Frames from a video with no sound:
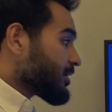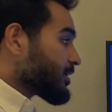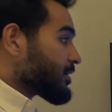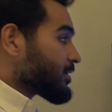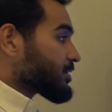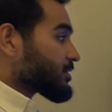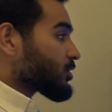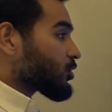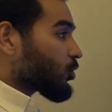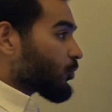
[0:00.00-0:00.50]

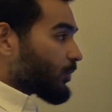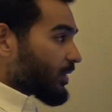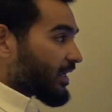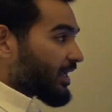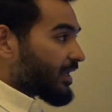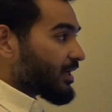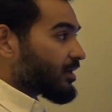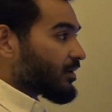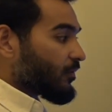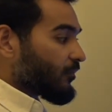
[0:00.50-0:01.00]
So to
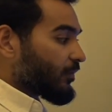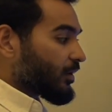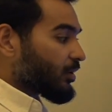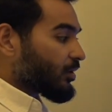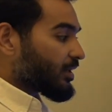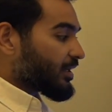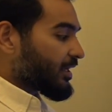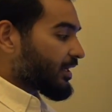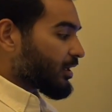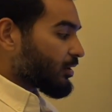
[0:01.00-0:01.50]
begin, we're going to
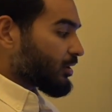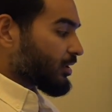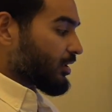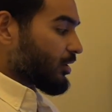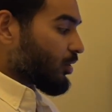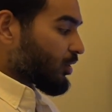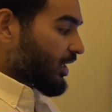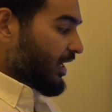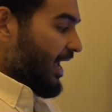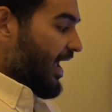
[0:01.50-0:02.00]
take a
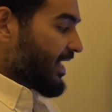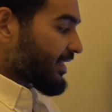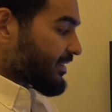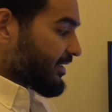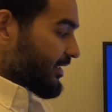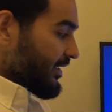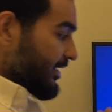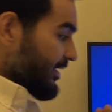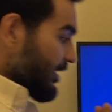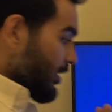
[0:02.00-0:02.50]
look at
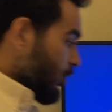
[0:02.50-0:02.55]
the